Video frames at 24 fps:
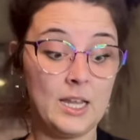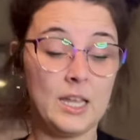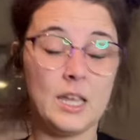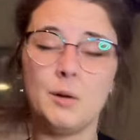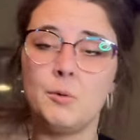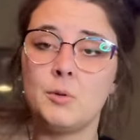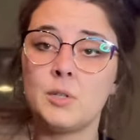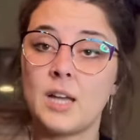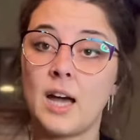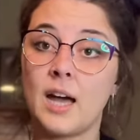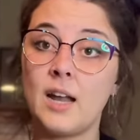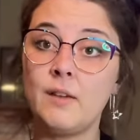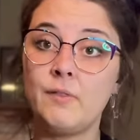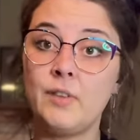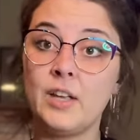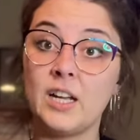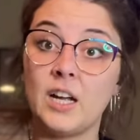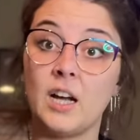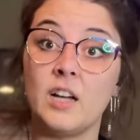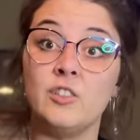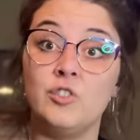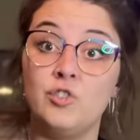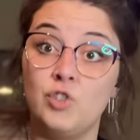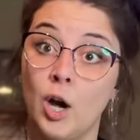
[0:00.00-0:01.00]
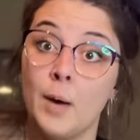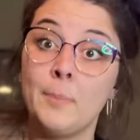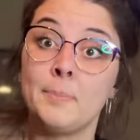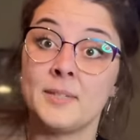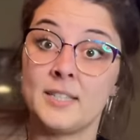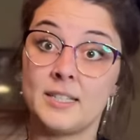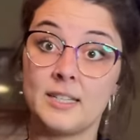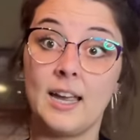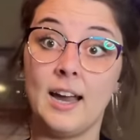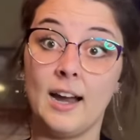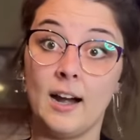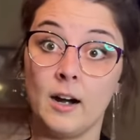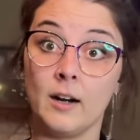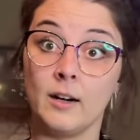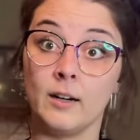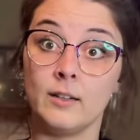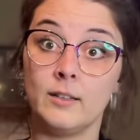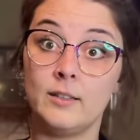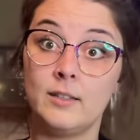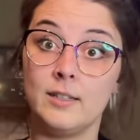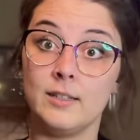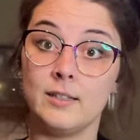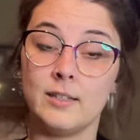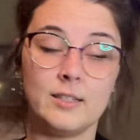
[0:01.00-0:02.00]
it was kind of like a jump scare
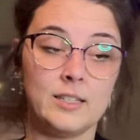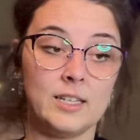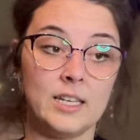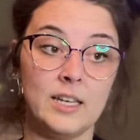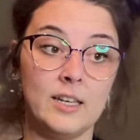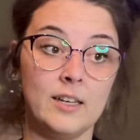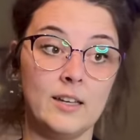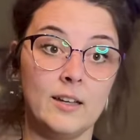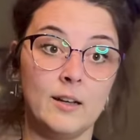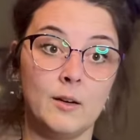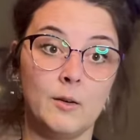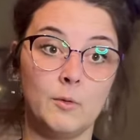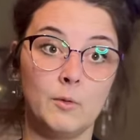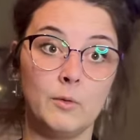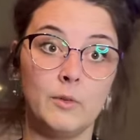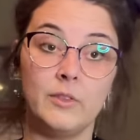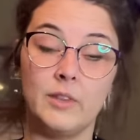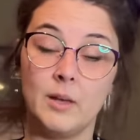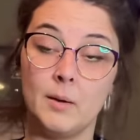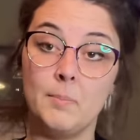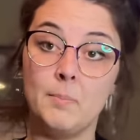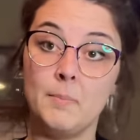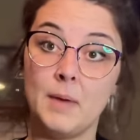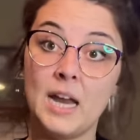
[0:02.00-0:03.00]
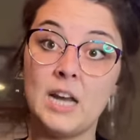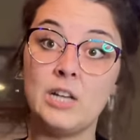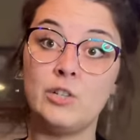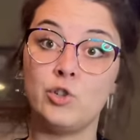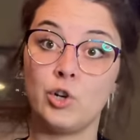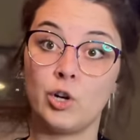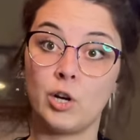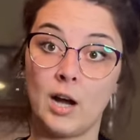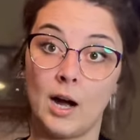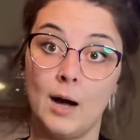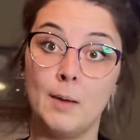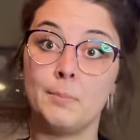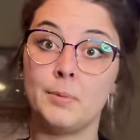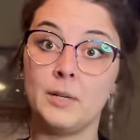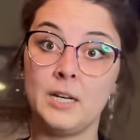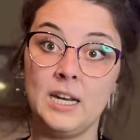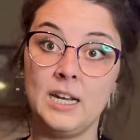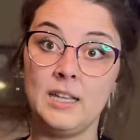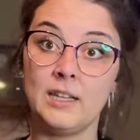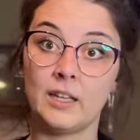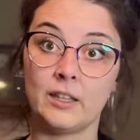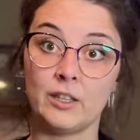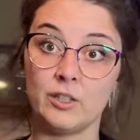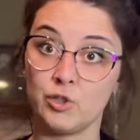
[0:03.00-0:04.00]
to see the major
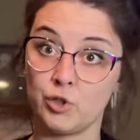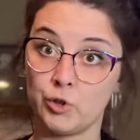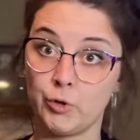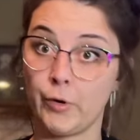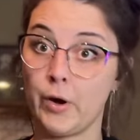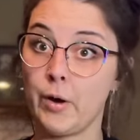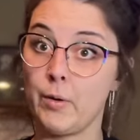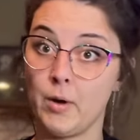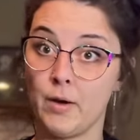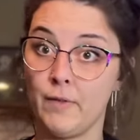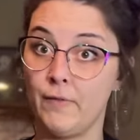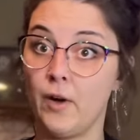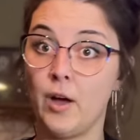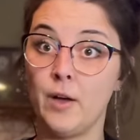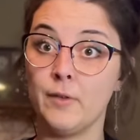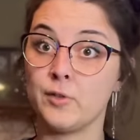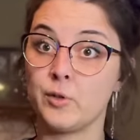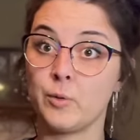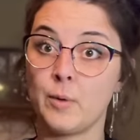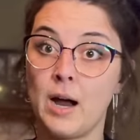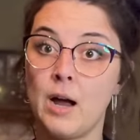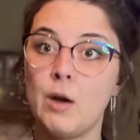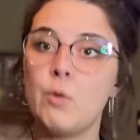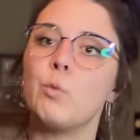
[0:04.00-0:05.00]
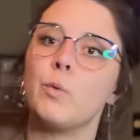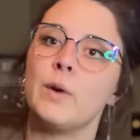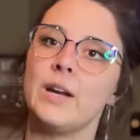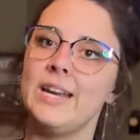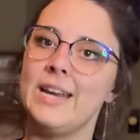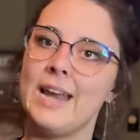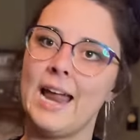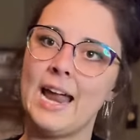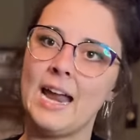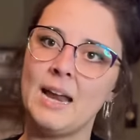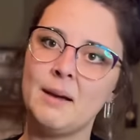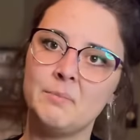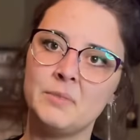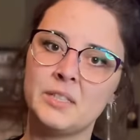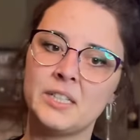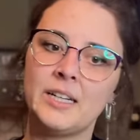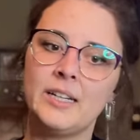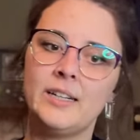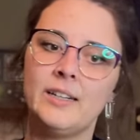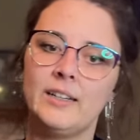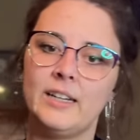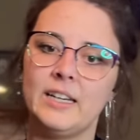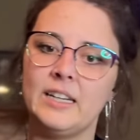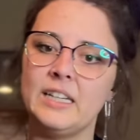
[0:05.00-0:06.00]
company that the story revolves around renamed
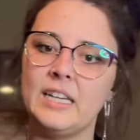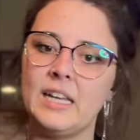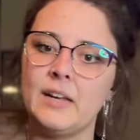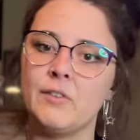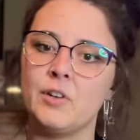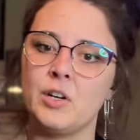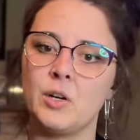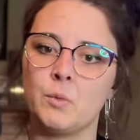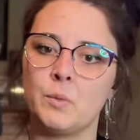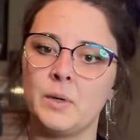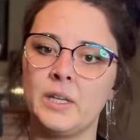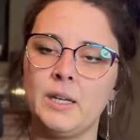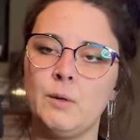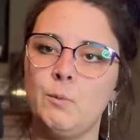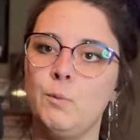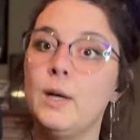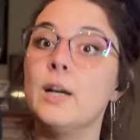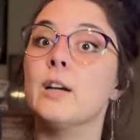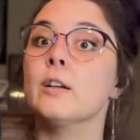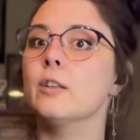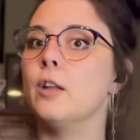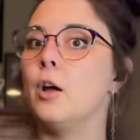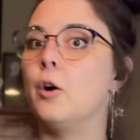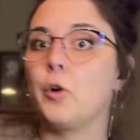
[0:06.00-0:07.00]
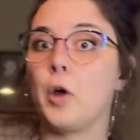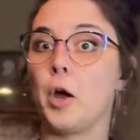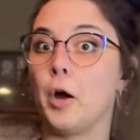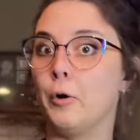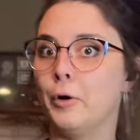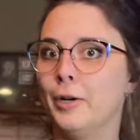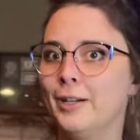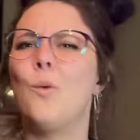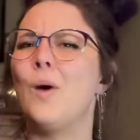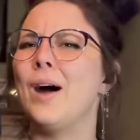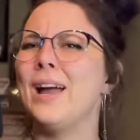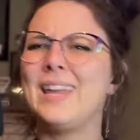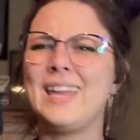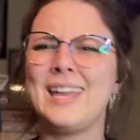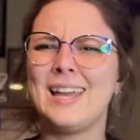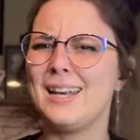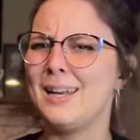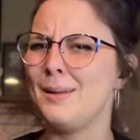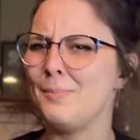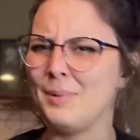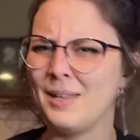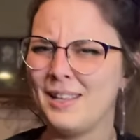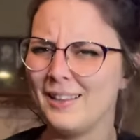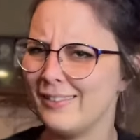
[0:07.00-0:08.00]
and given a really weird logo. Why can't
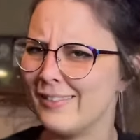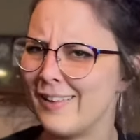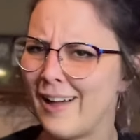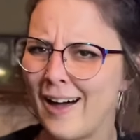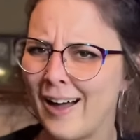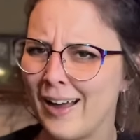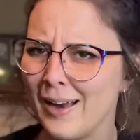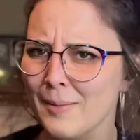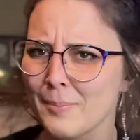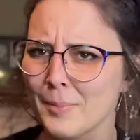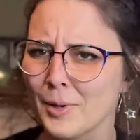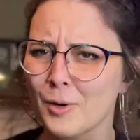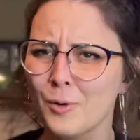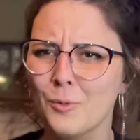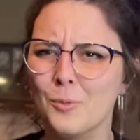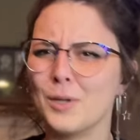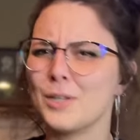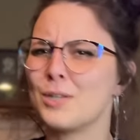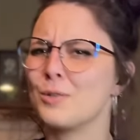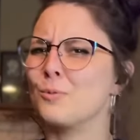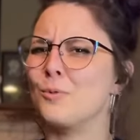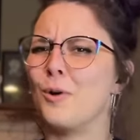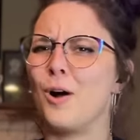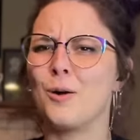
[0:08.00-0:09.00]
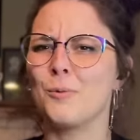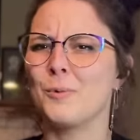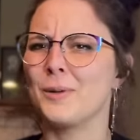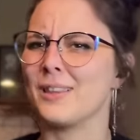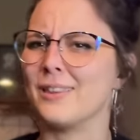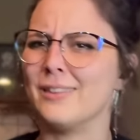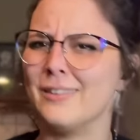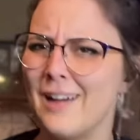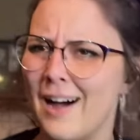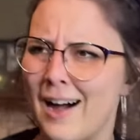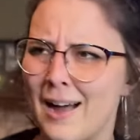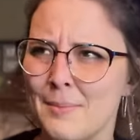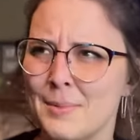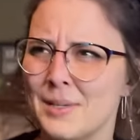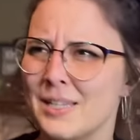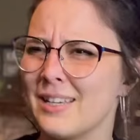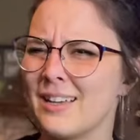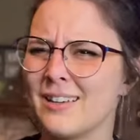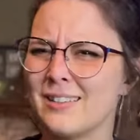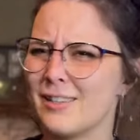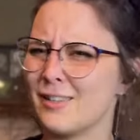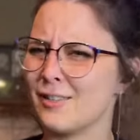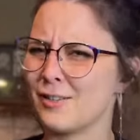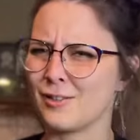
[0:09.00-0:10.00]
it be Lime? What's wrong with Lime? Is it
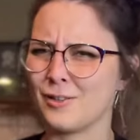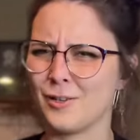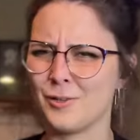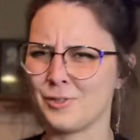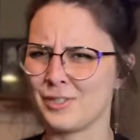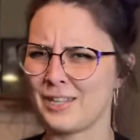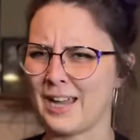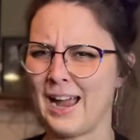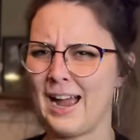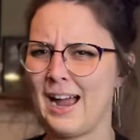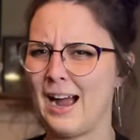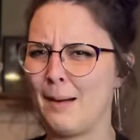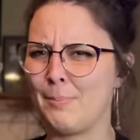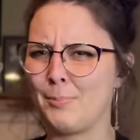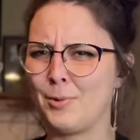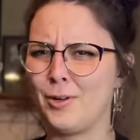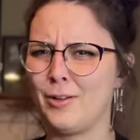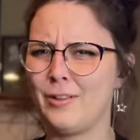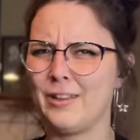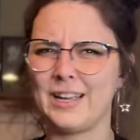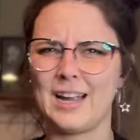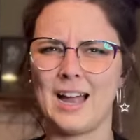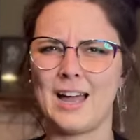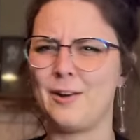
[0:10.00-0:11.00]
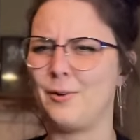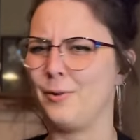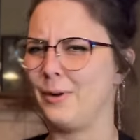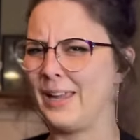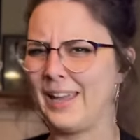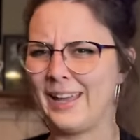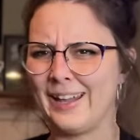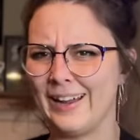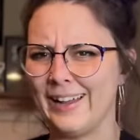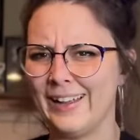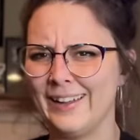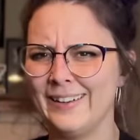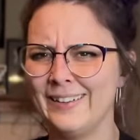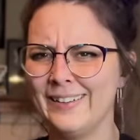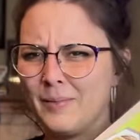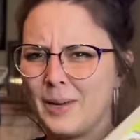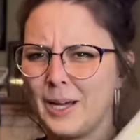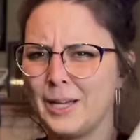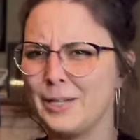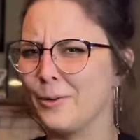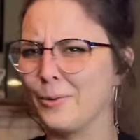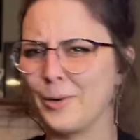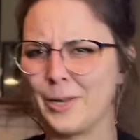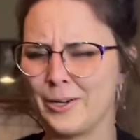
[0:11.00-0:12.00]
because it's close to Apple? Like, I don't get it.
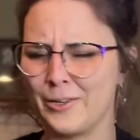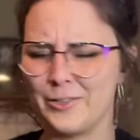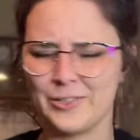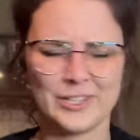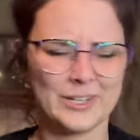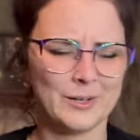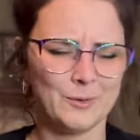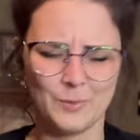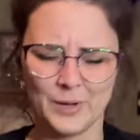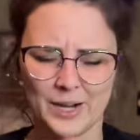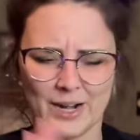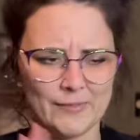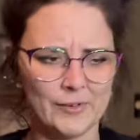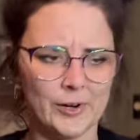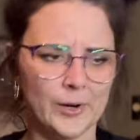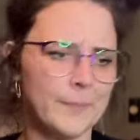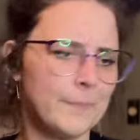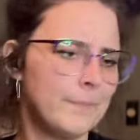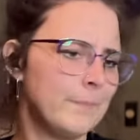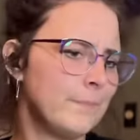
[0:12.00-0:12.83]
I don't understand. Whatever.